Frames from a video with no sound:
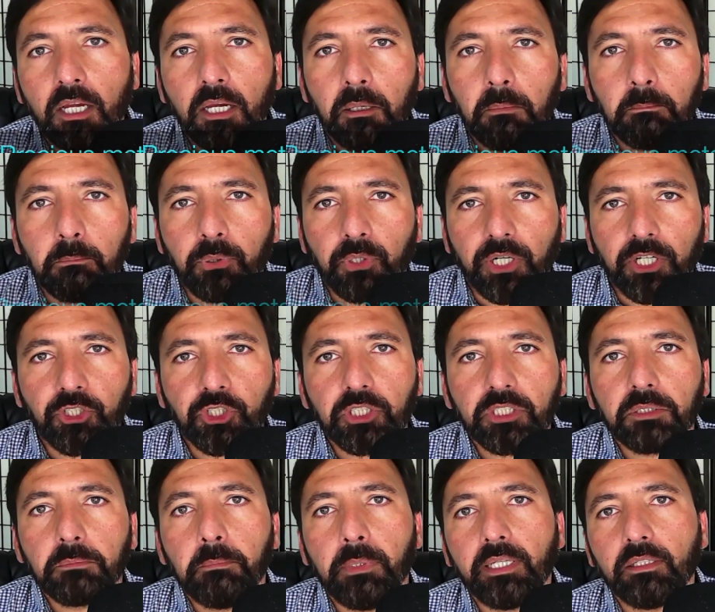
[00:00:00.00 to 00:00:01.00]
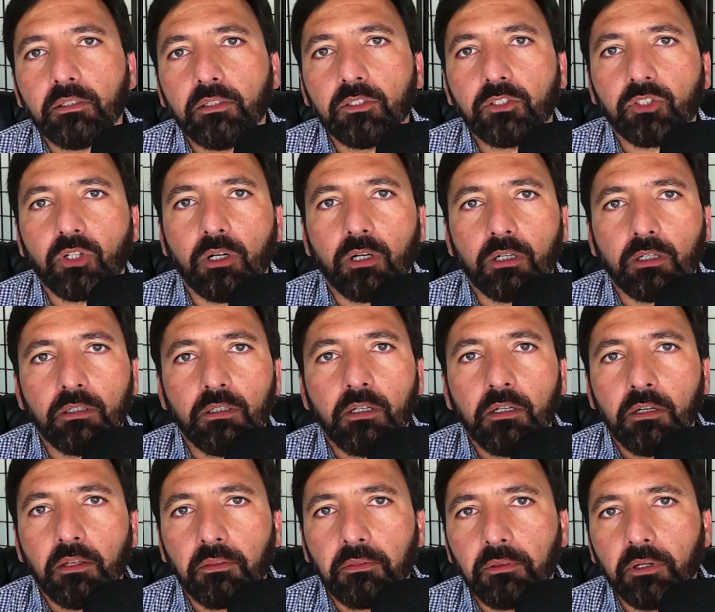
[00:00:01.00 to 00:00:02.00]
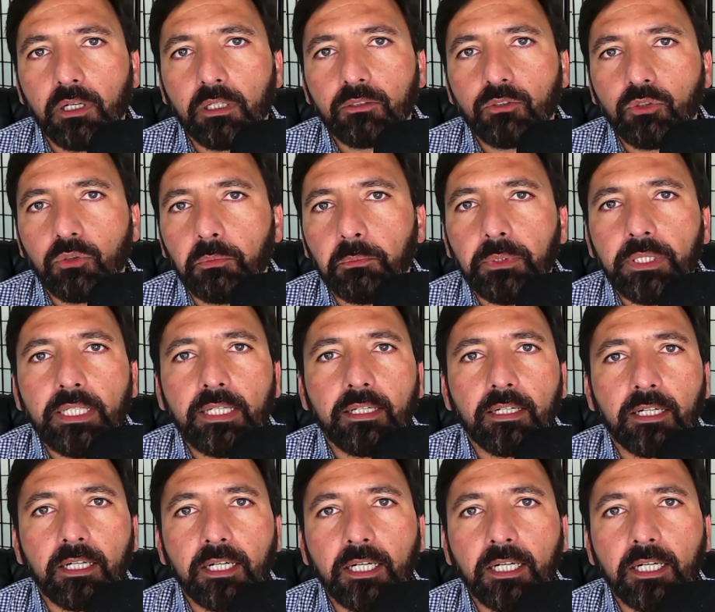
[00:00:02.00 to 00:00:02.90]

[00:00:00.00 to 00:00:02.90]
Precious metals are thought to be a